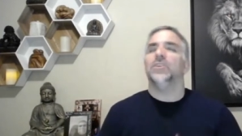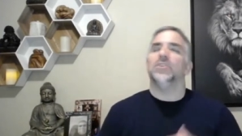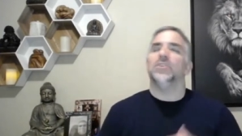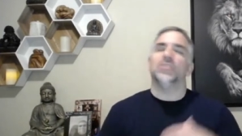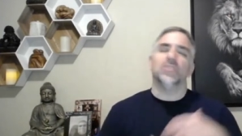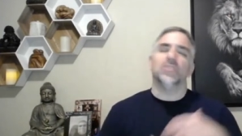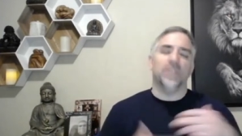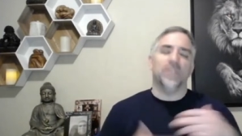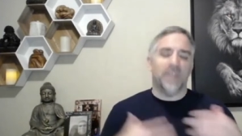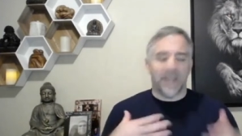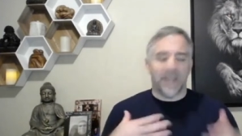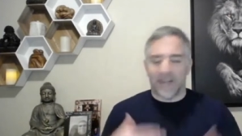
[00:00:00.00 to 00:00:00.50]

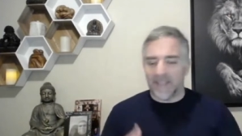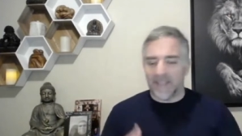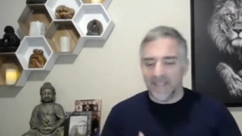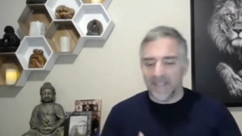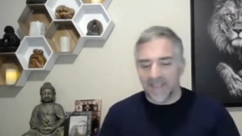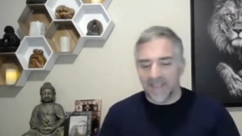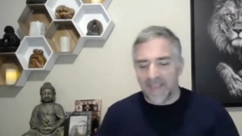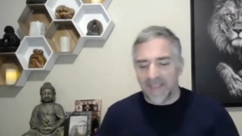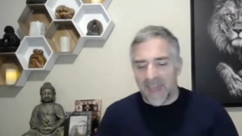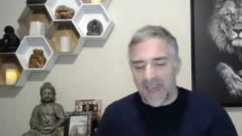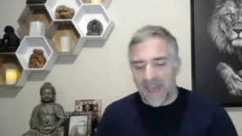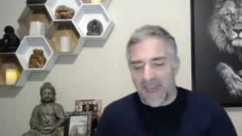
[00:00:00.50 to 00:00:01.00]
so then I
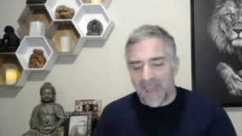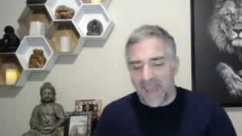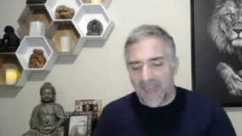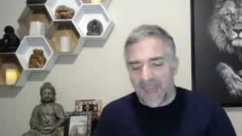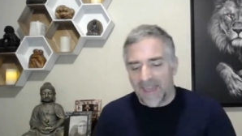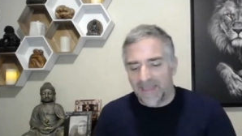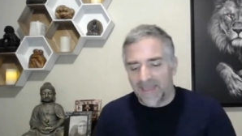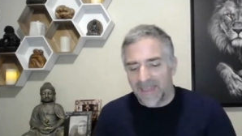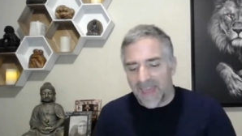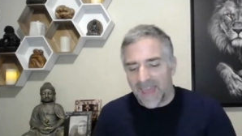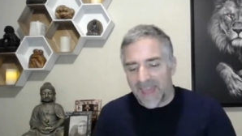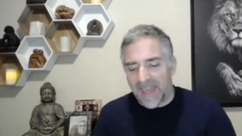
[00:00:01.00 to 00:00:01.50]
did that.
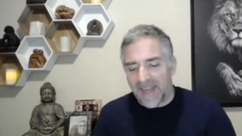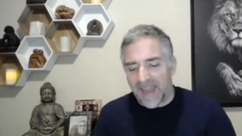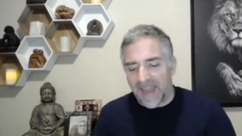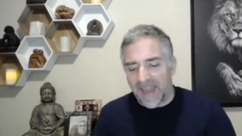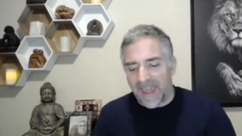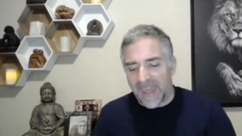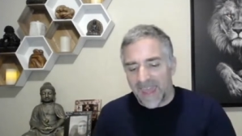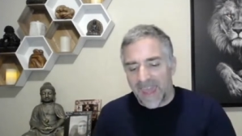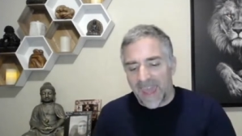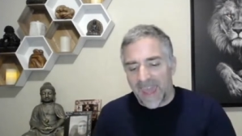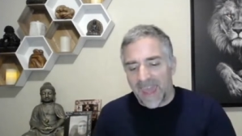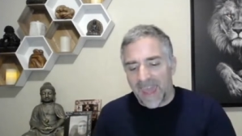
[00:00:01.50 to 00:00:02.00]
And then
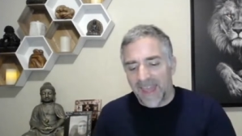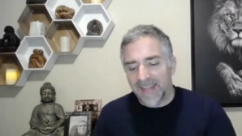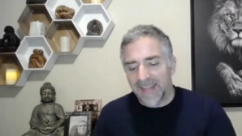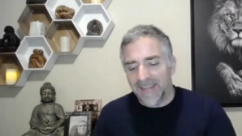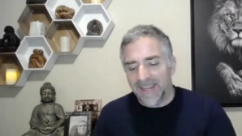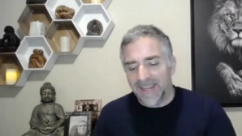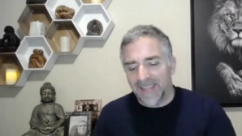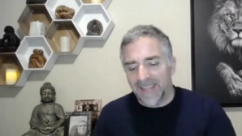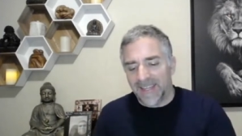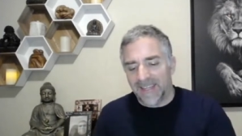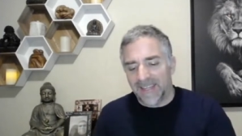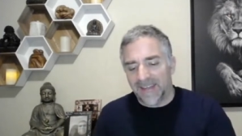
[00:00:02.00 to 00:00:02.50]
I
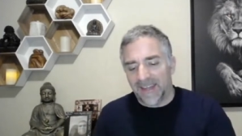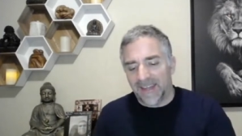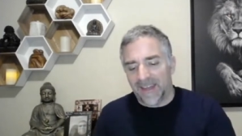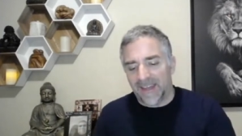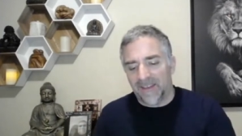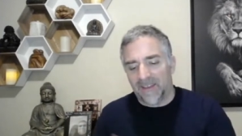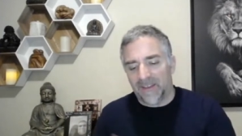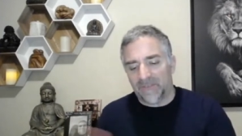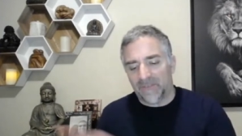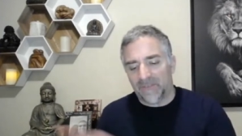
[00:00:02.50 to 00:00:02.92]
ended uh,